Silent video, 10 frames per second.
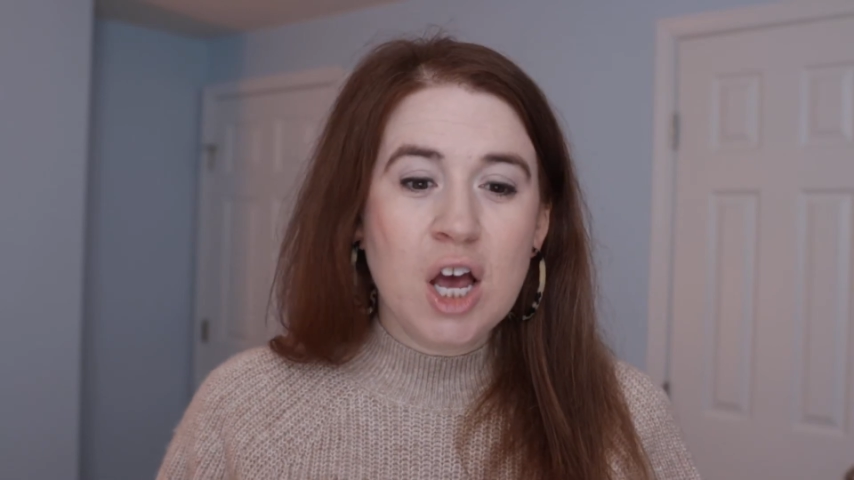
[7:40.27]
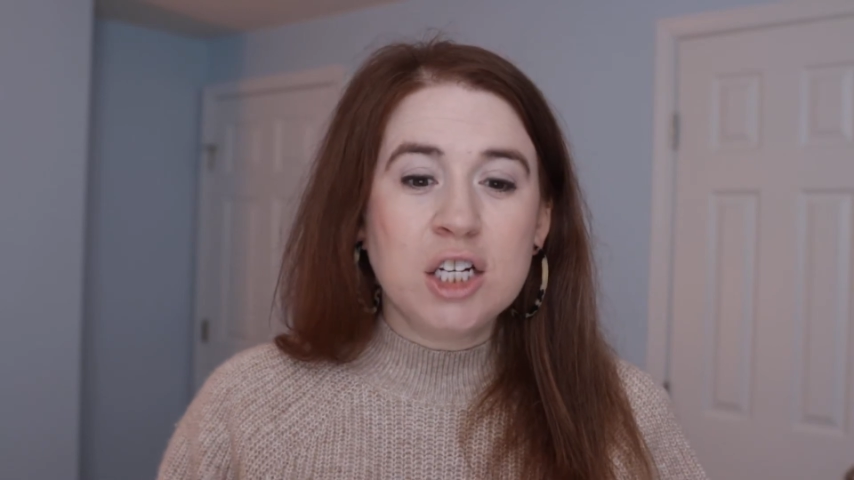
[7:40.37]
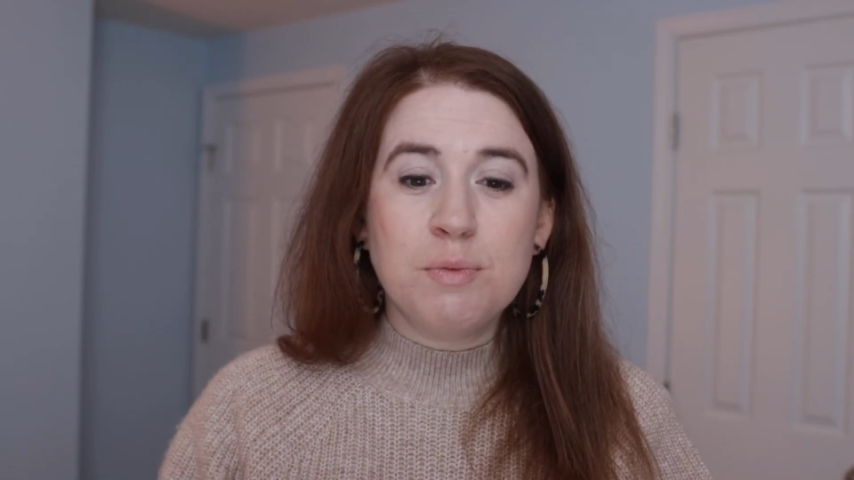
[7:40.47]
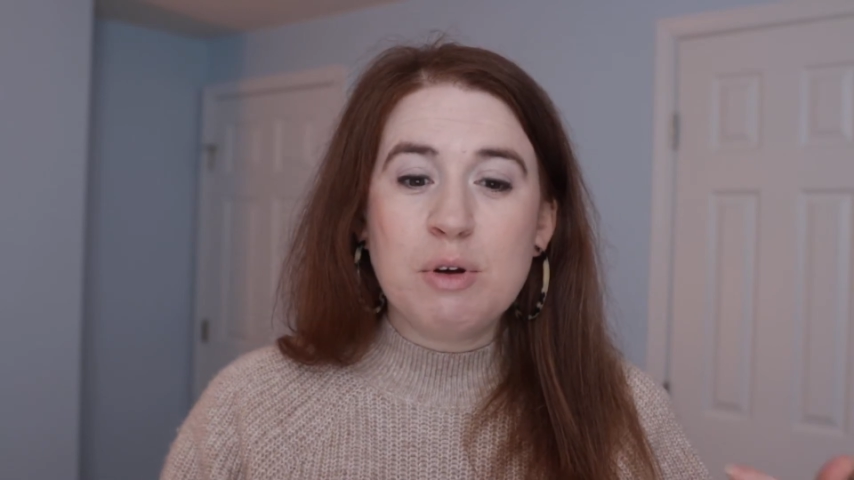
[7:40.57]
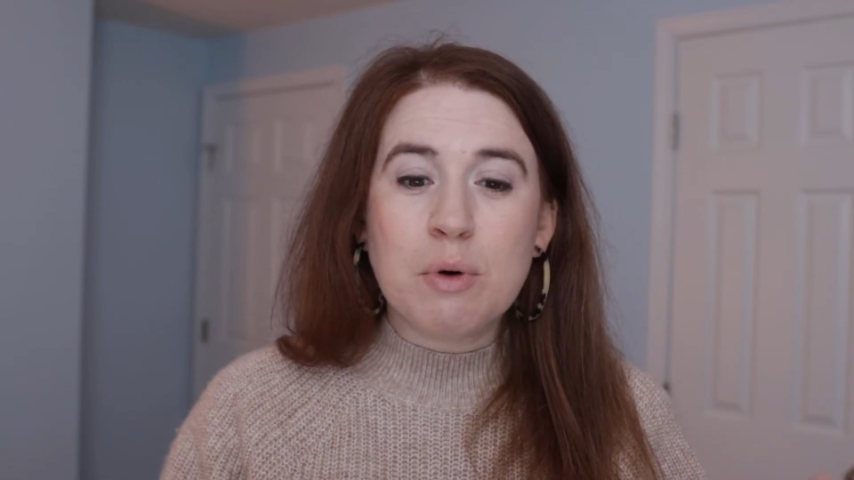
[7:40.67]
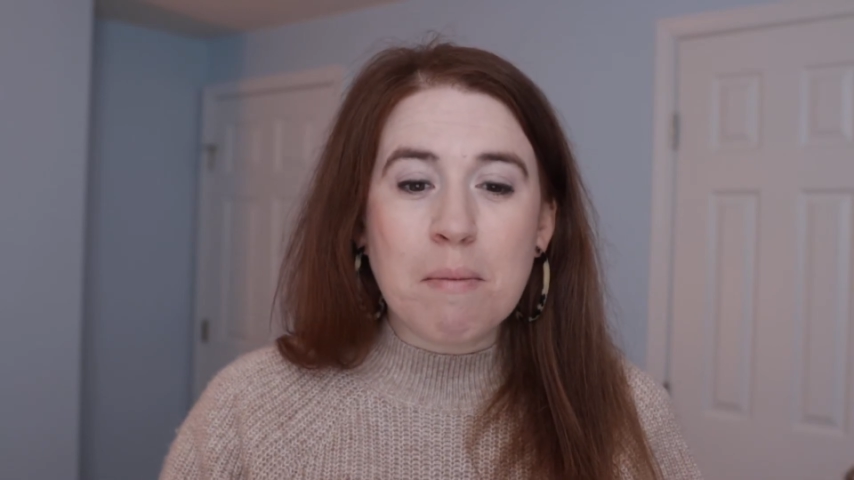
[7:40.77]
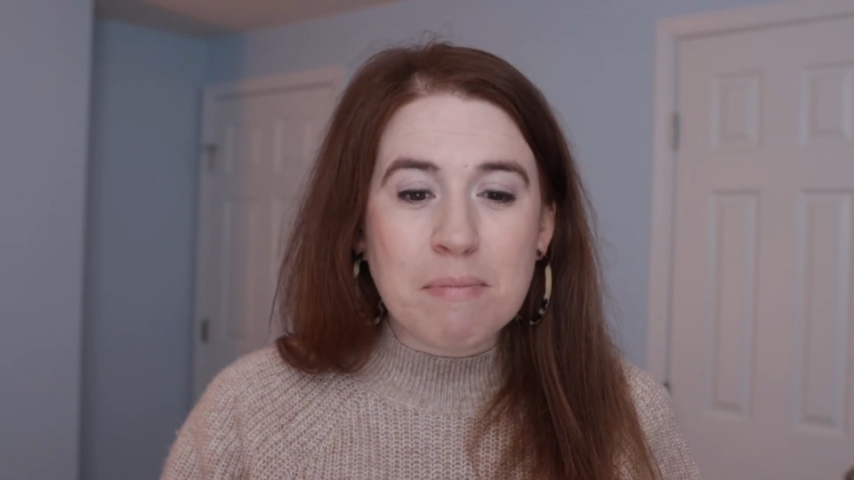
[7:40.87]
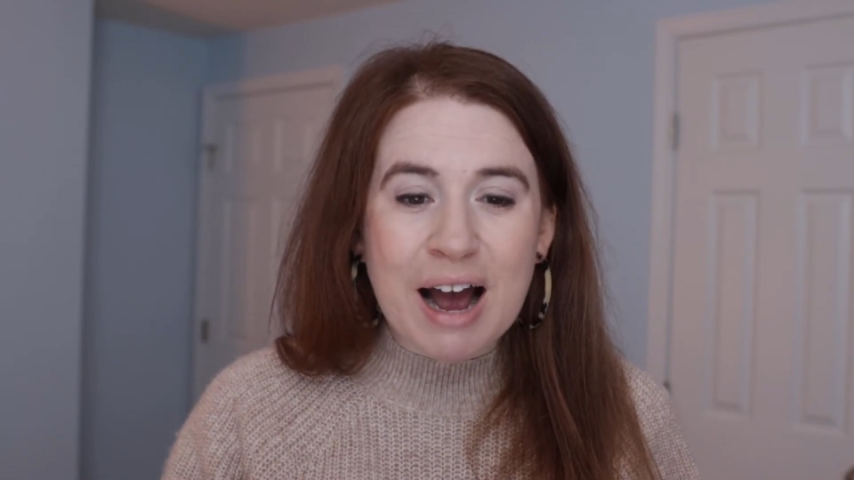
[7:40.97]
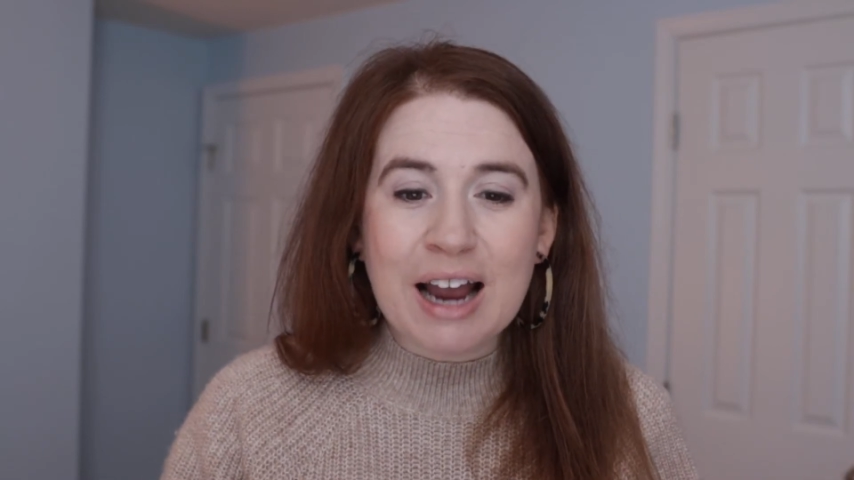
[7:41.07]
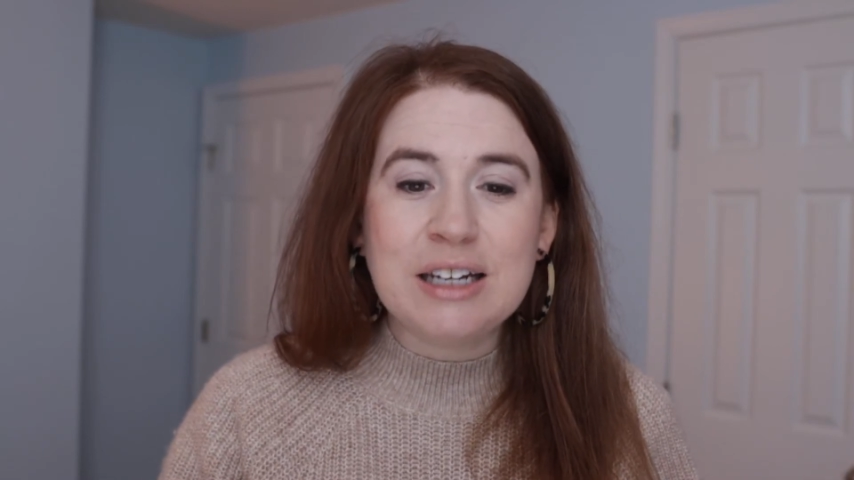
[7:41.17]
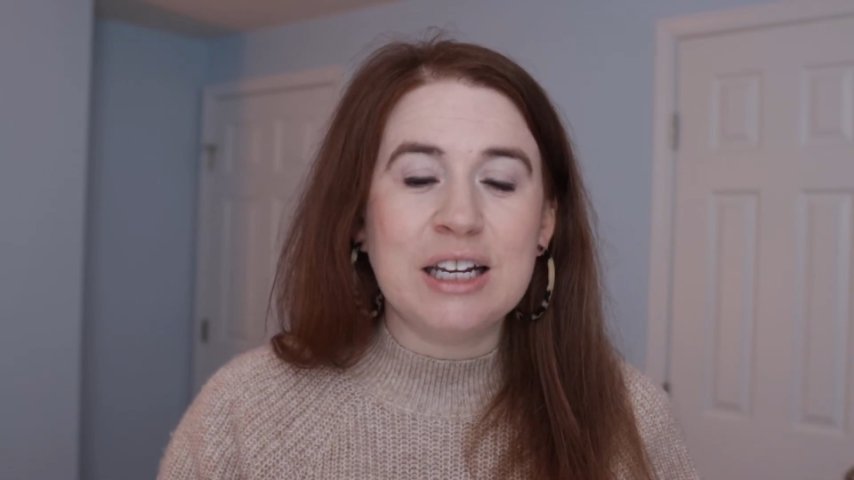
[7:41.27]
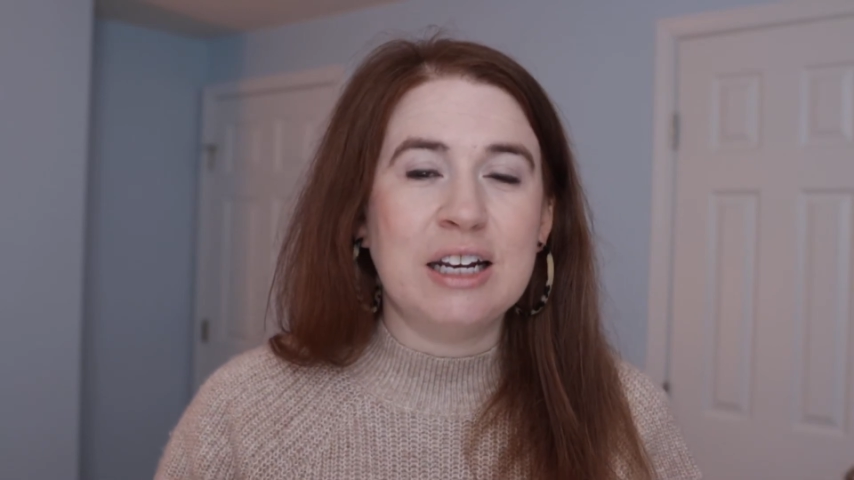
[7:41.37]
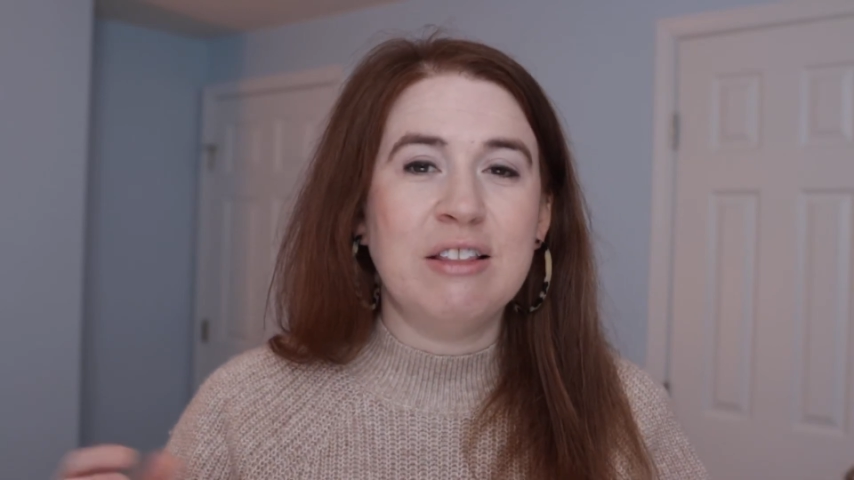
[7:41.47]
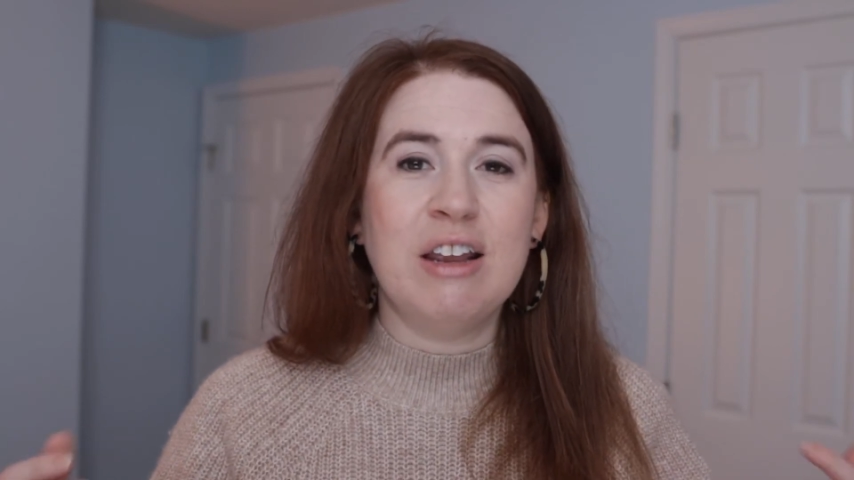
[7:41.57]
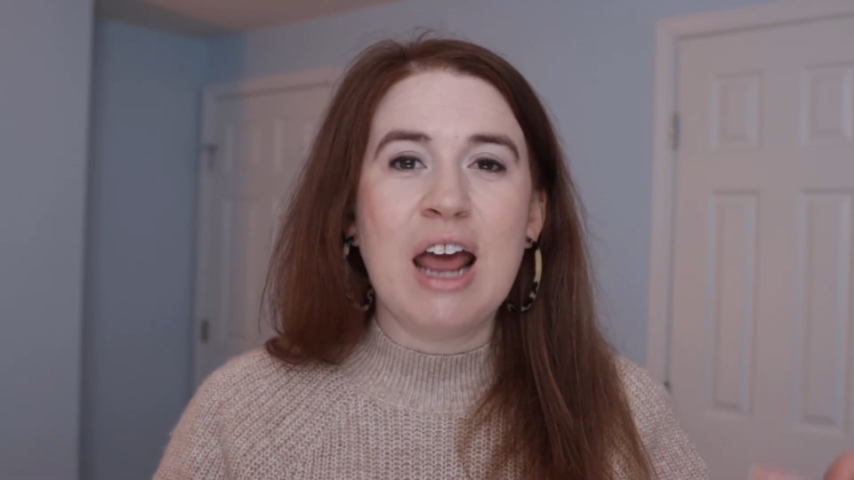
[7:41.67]
to be
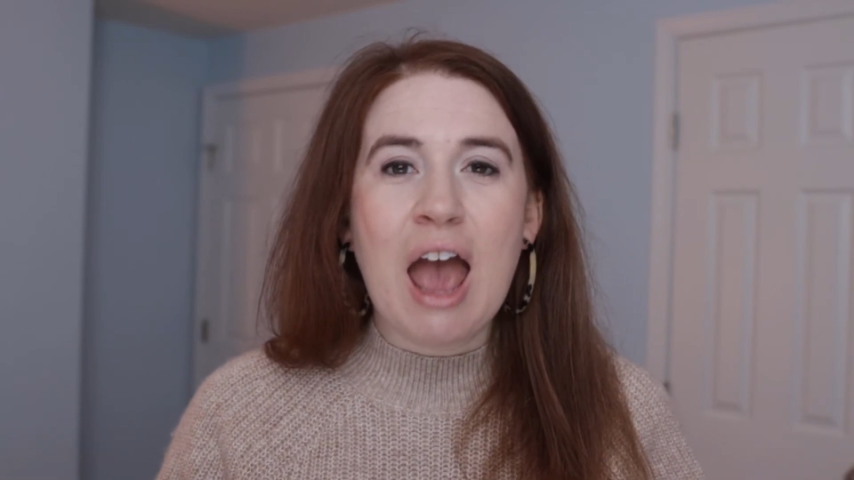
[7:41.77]
reminded that